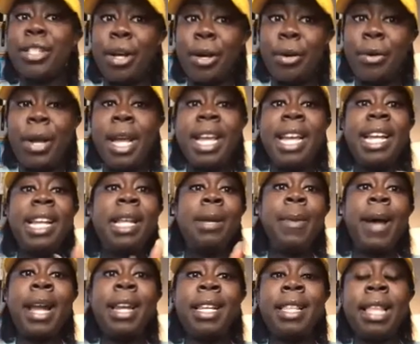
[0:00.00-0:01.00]
so
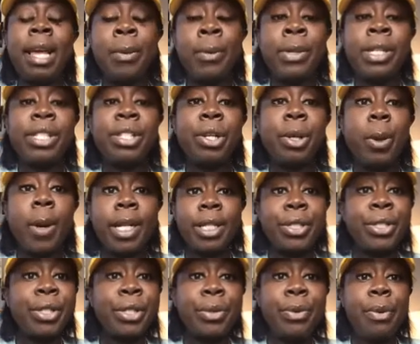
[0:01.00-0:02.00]
anybody that wants to
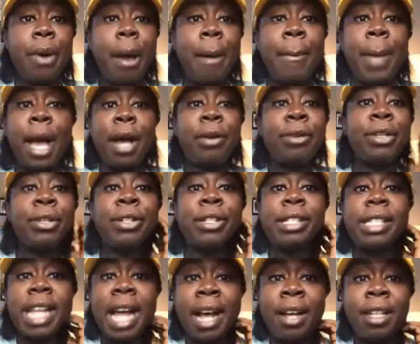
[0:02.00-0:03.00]
question you about
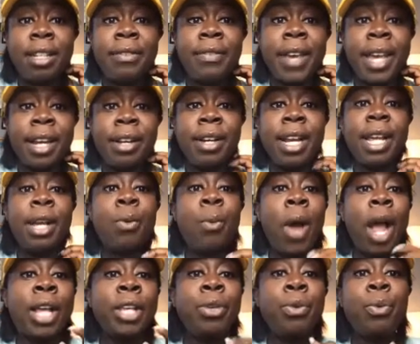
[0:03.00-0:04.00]
your style of hair
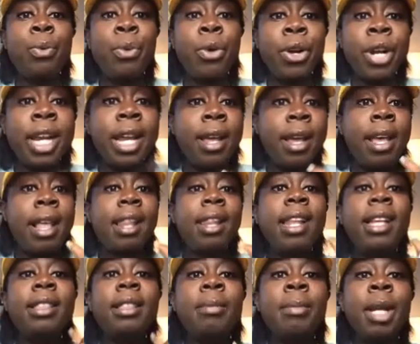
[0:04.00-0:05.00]
and why you wore it,
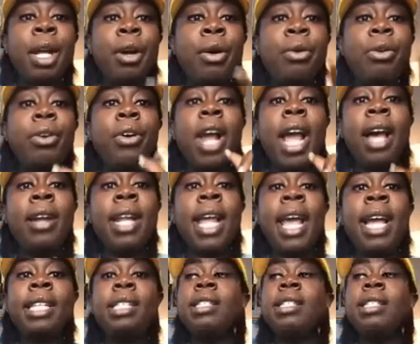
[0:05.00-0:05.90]
let them know. Crown